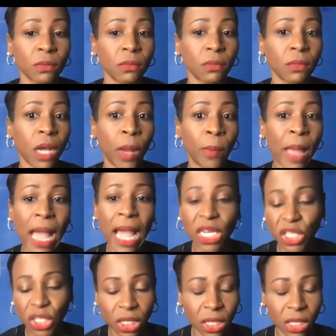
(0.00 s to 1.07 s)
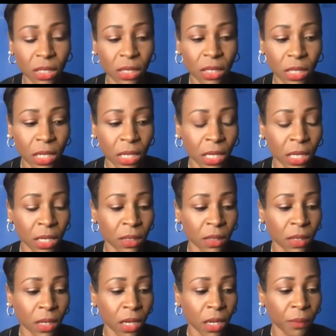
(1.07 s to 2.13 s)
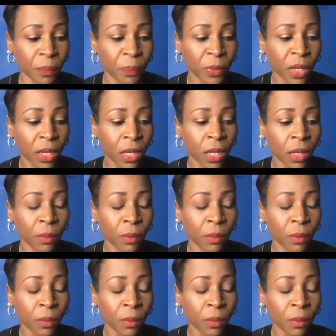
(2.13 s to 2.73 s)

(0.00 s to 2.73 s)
a passion. And but